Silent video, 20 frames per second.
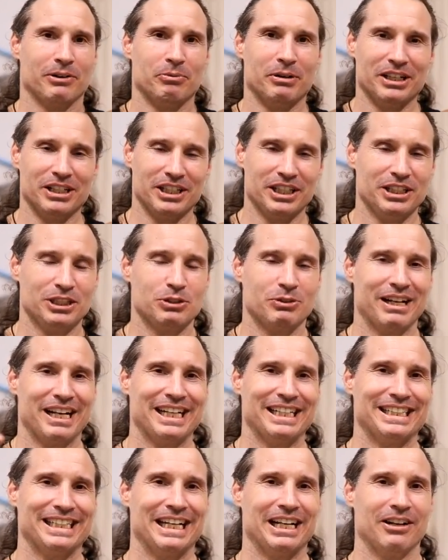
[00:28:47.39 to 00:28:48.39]
It went. He
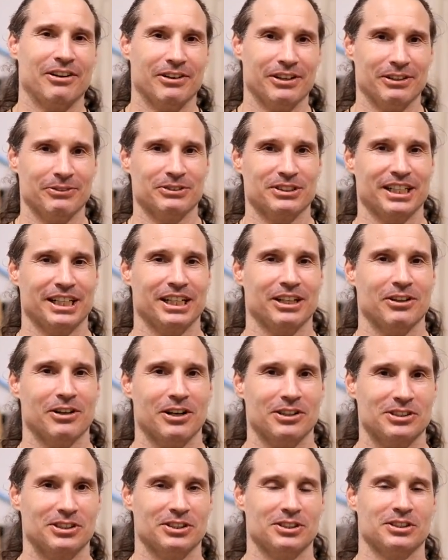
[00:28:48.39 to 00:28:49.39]
drained down. It was like he
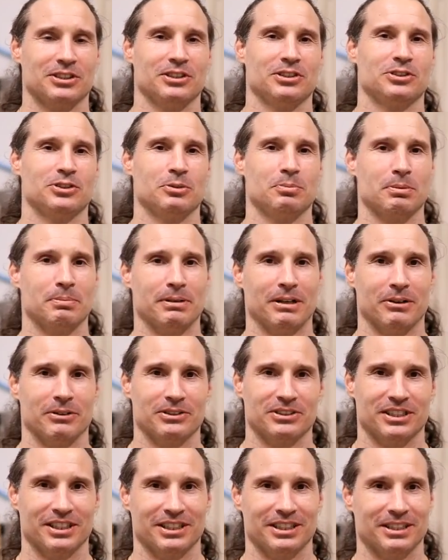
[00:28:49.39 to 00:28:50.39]
lost his, his
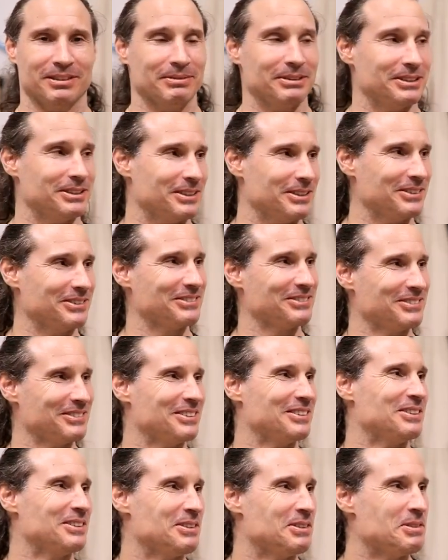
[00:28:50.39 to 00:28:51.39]
superpowers that day. But you know.
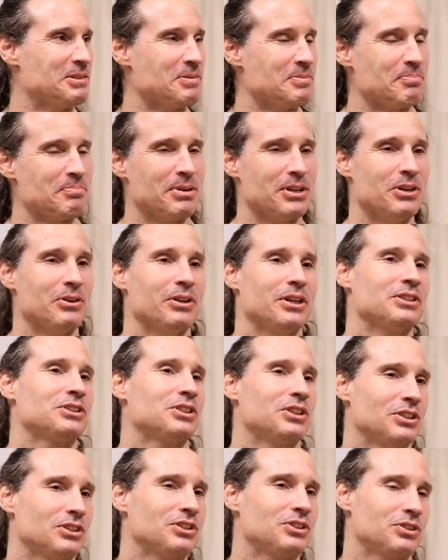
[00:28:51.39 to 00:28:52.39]
yeah. But no,
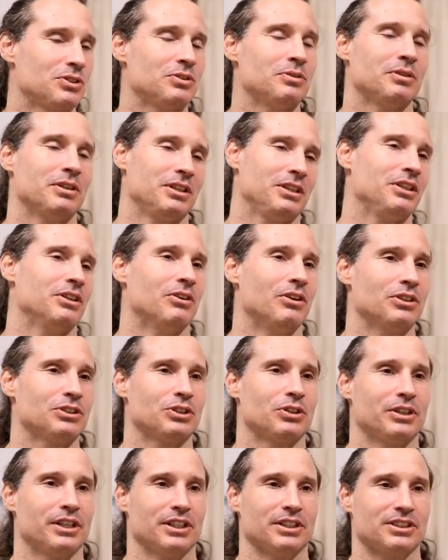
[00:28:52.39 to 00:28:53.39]
that's just, you know, all
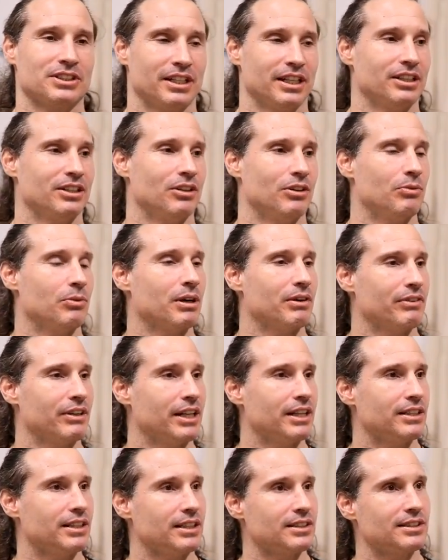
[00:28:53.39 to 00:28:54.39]
joking aside though, whatever.
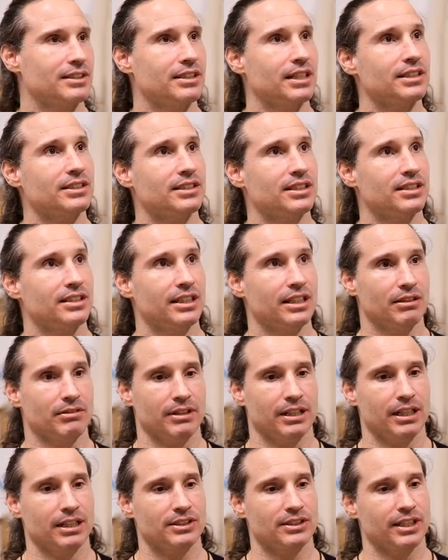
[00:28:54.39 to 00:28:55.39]
That, that's that's the thing,
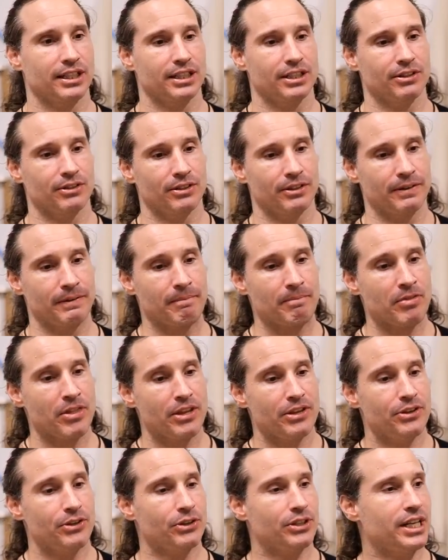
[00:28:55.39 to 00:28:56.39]
right? It's like you're
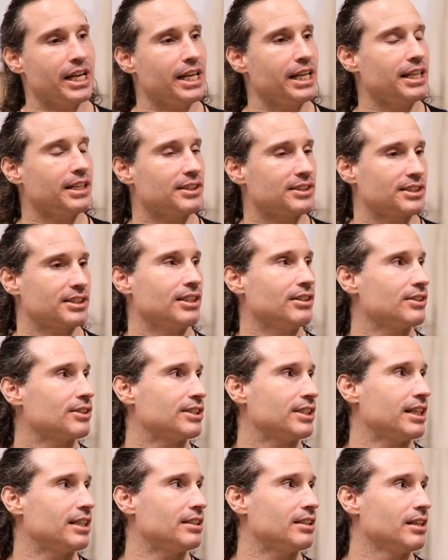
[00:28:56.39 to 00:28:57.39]
you're gaining a skill
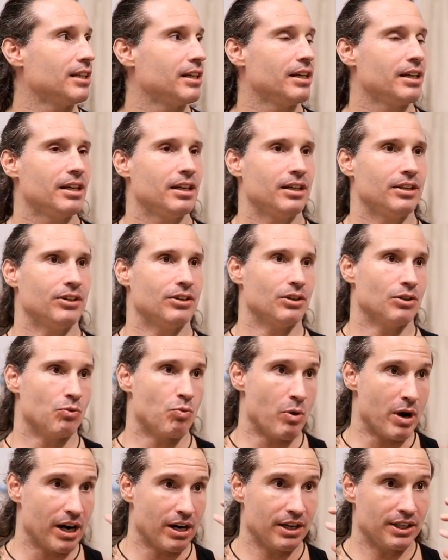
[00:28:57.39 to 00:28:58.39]
set, your
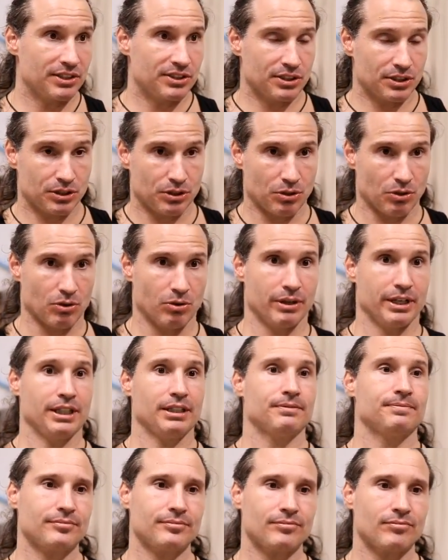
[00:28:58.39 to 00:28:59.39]
awareness is
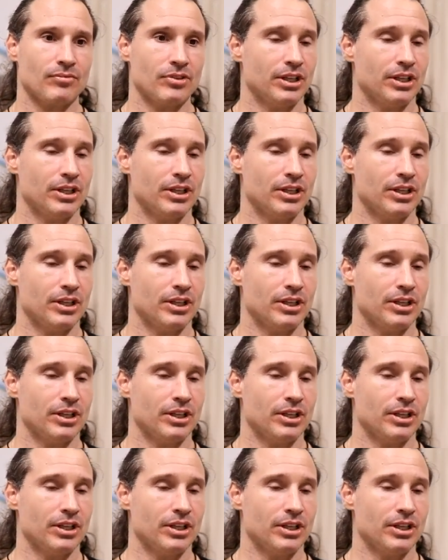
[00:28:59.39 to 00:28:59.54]
growing.